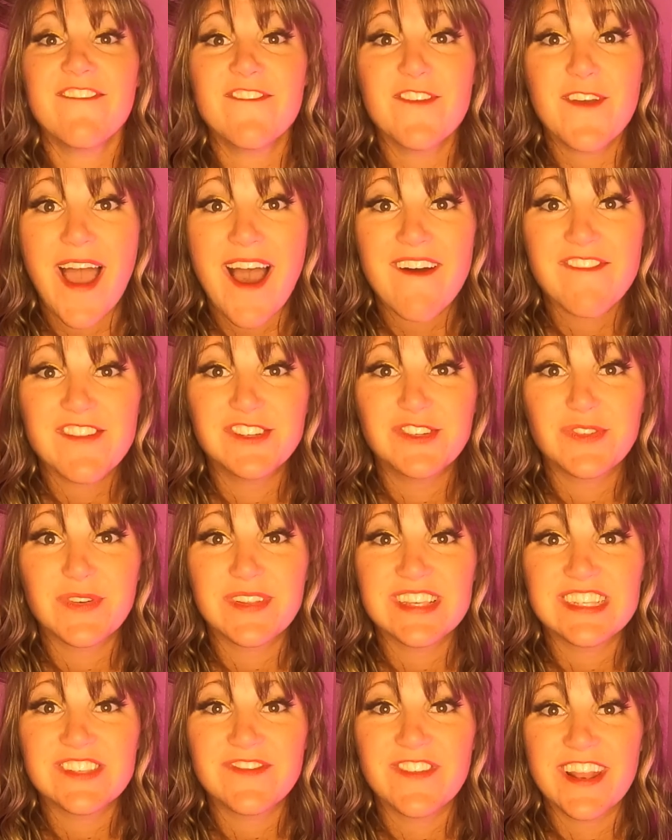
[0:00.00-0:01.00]
If you have
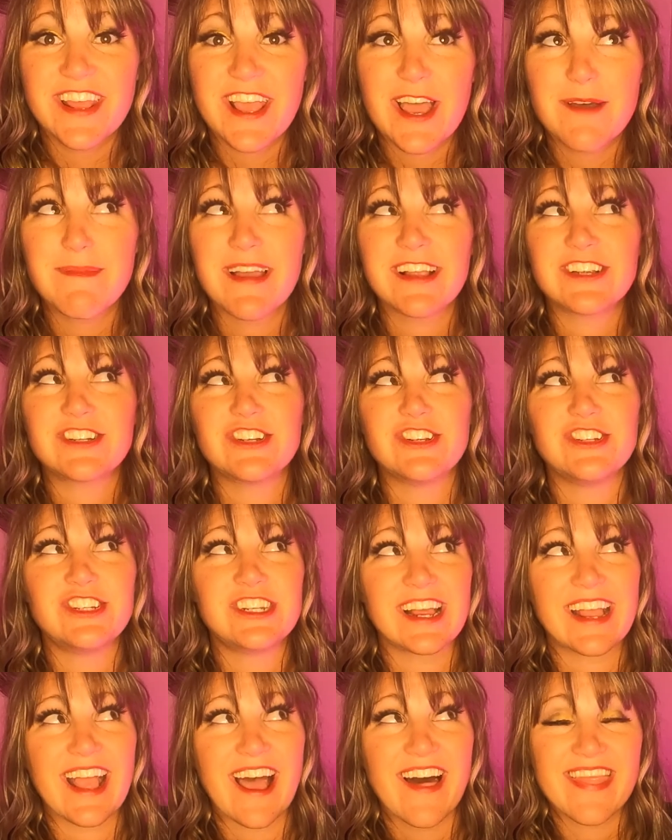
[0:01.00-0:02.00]
enjoyed this video, make sure you
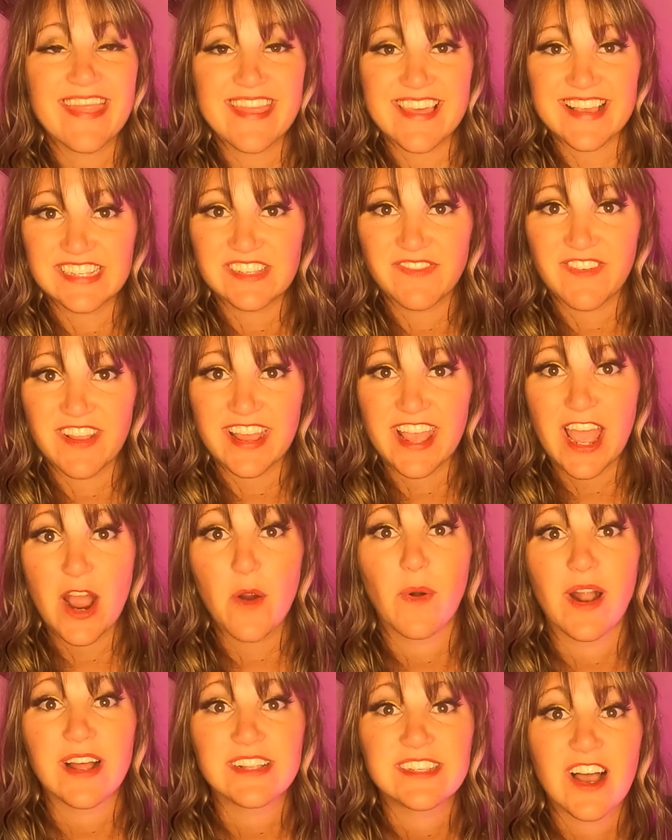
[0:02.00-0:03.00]
check out this video
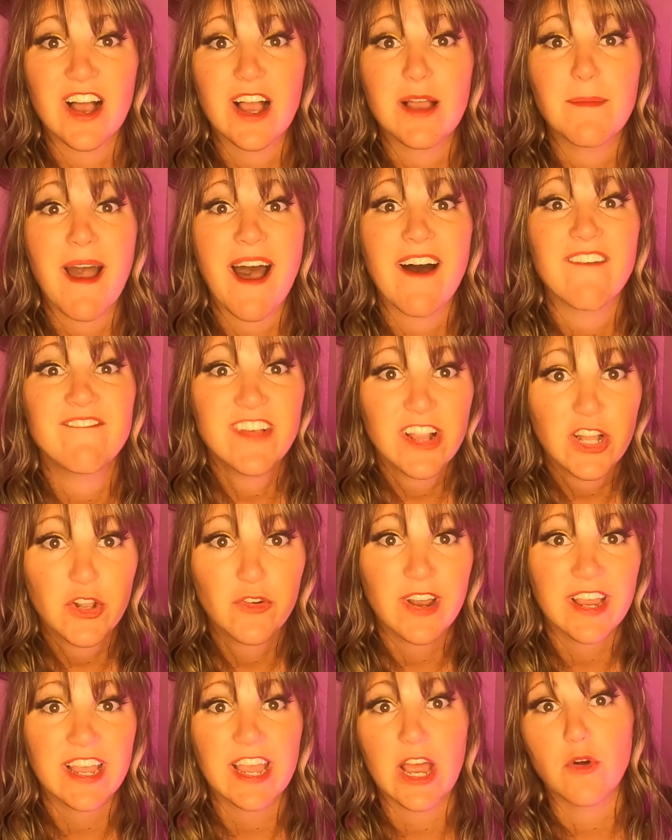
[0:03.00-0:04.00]
where I talk about Villa
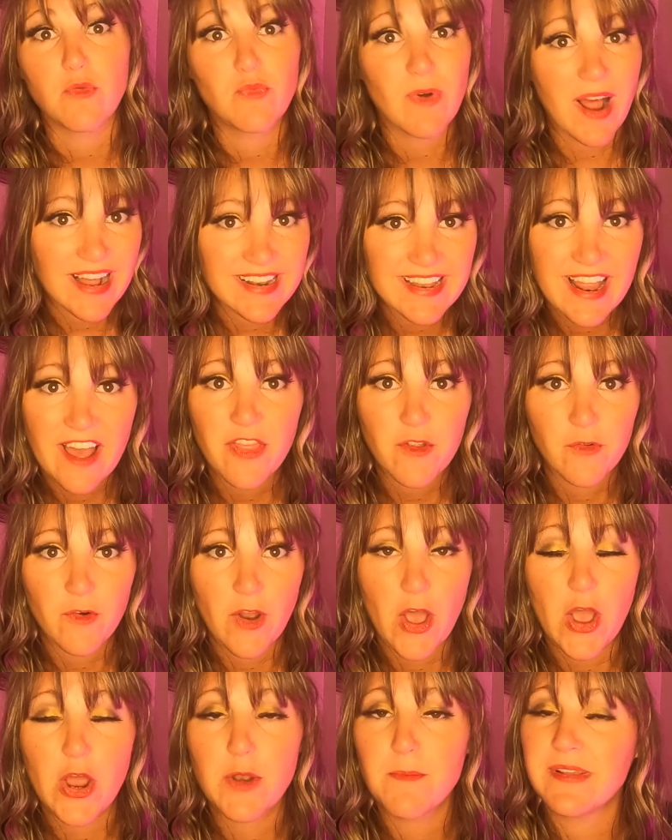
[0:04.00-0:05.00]
Rica, right down the
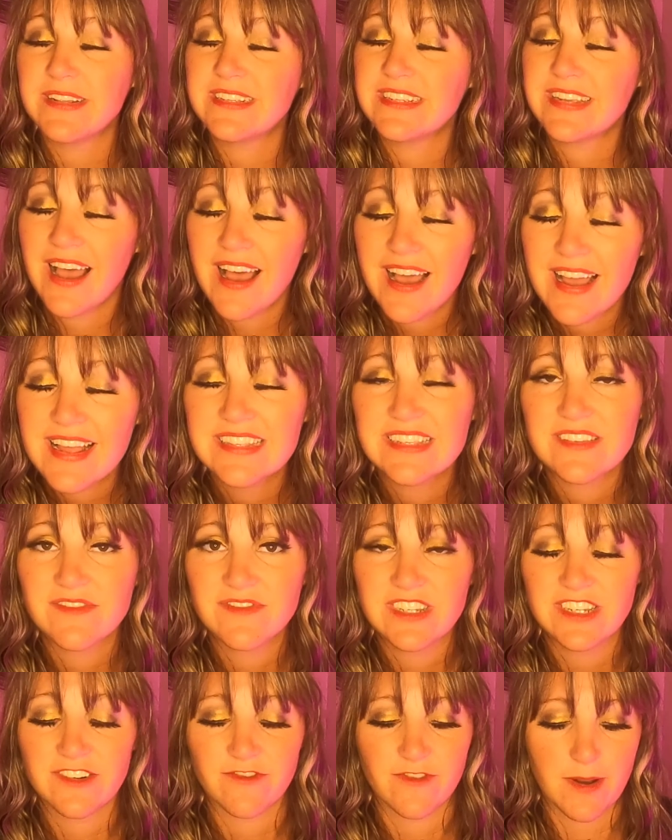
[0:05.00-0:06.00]
road, but tons
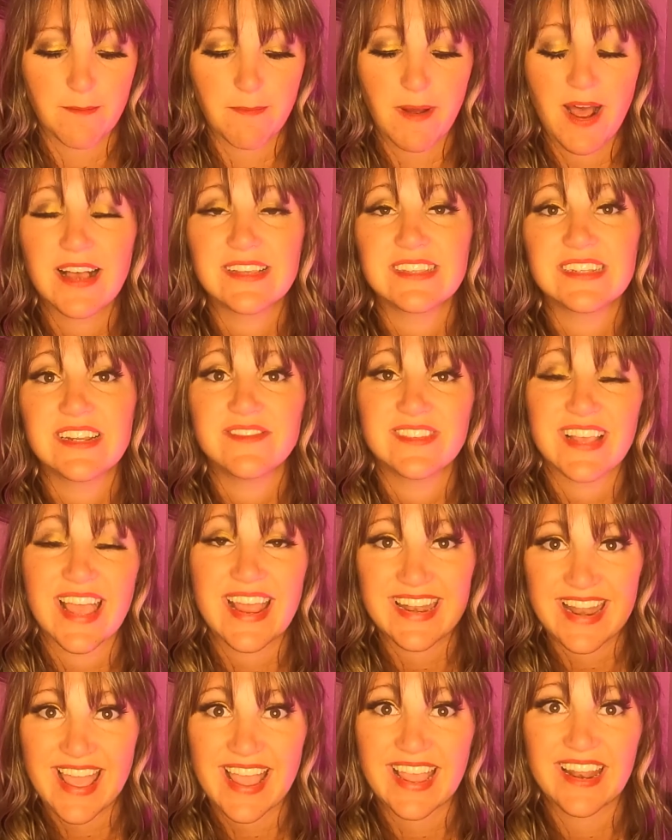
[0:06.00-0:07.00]
of different positives
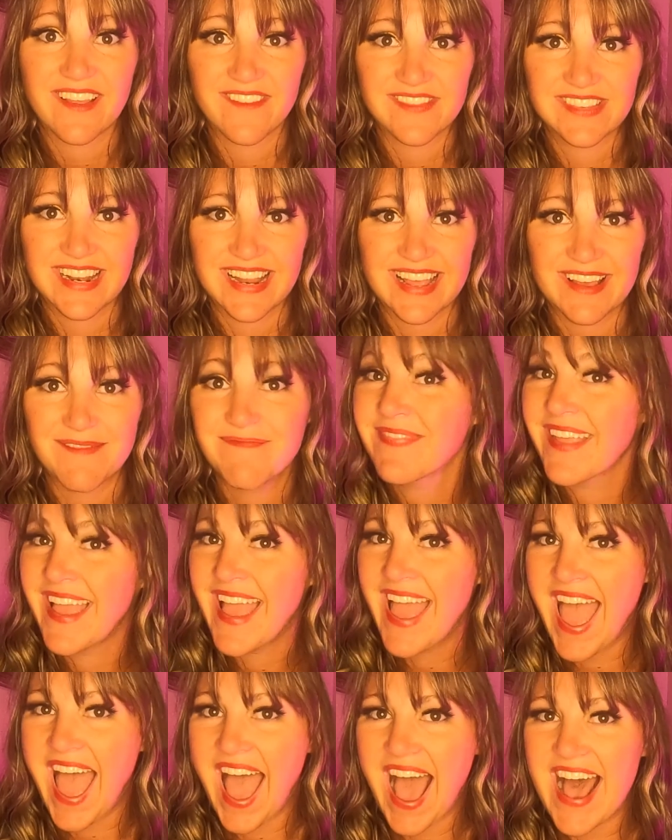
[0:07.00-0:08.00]
and negatives in it.
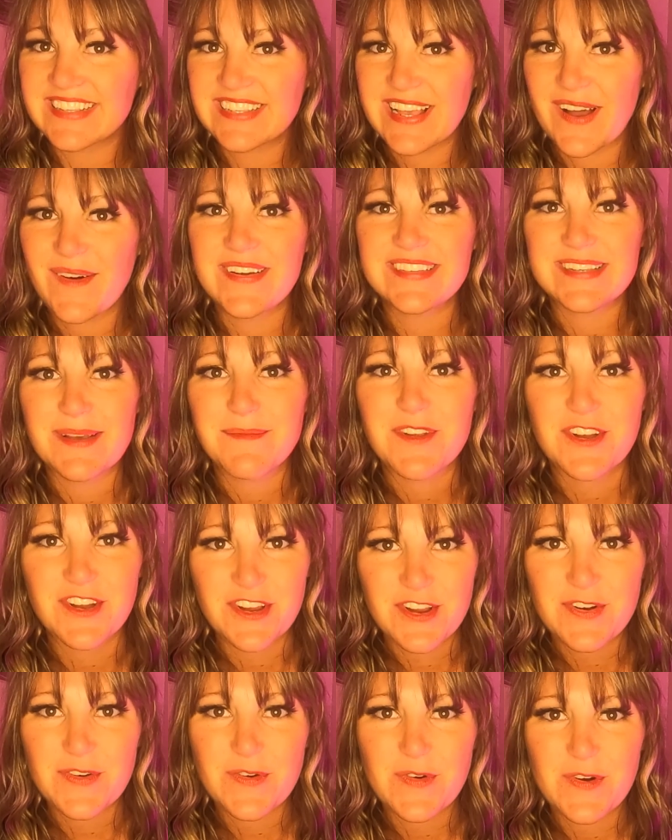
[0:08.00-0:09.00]
As always, I'm your
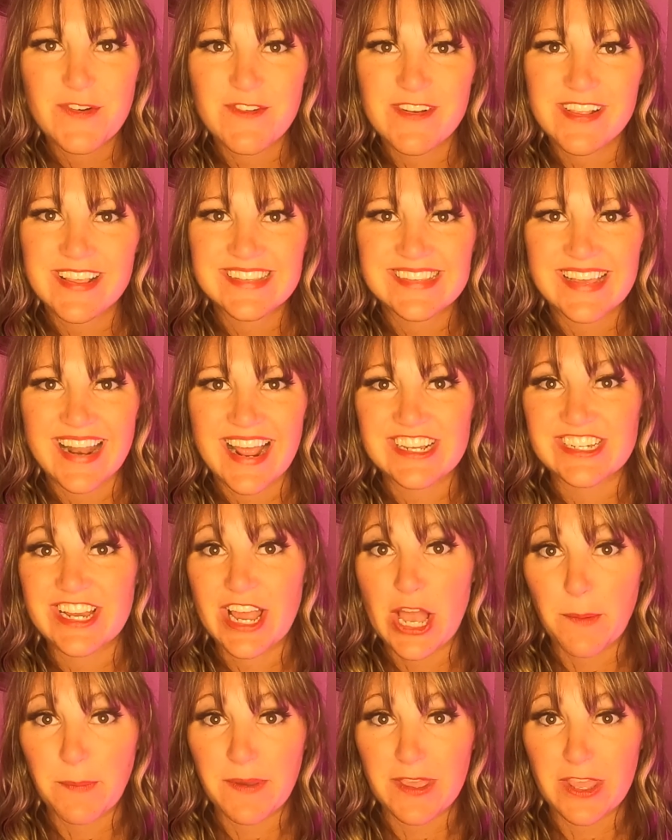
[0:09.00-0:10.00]
unicorn real estate
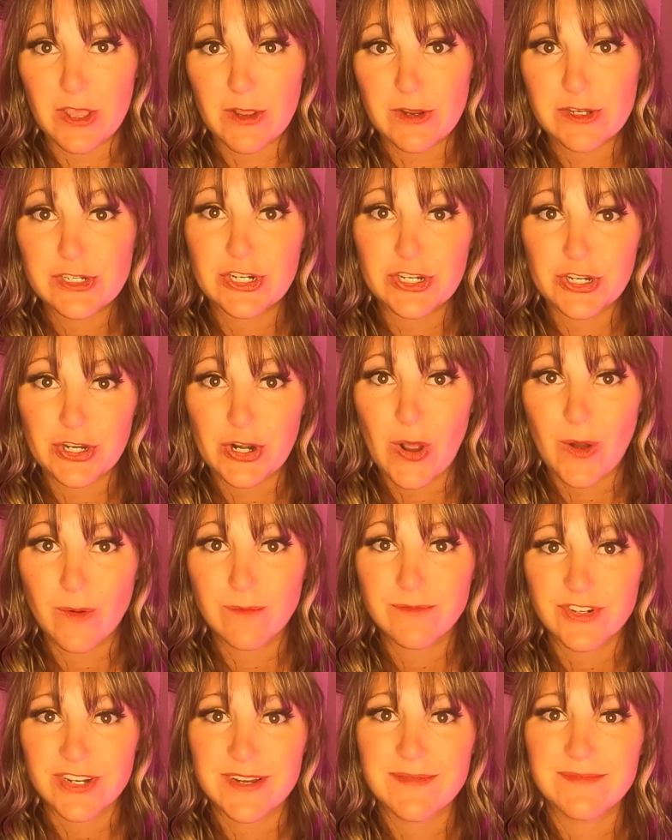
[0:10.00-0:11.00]
agent helping you turn your
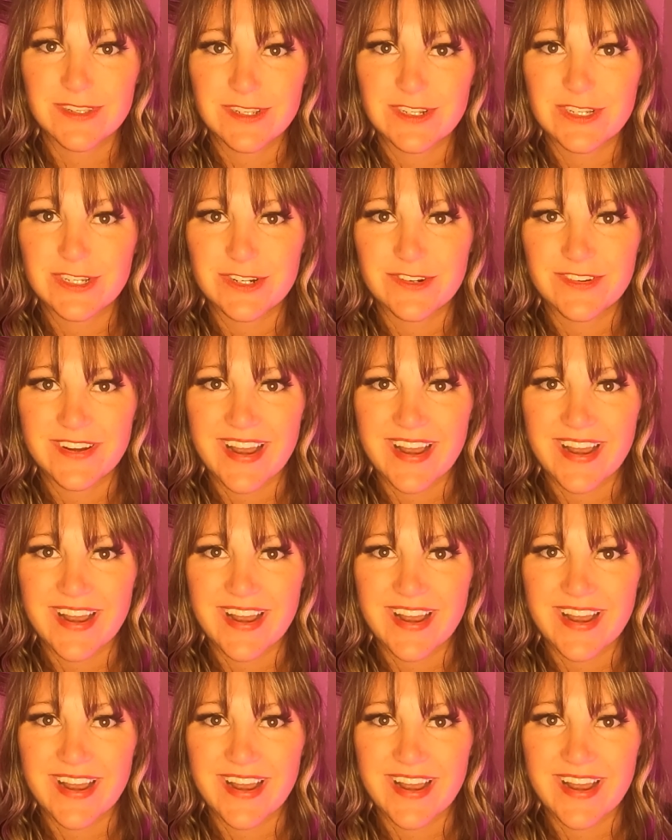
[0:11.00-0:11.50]
home dreams into a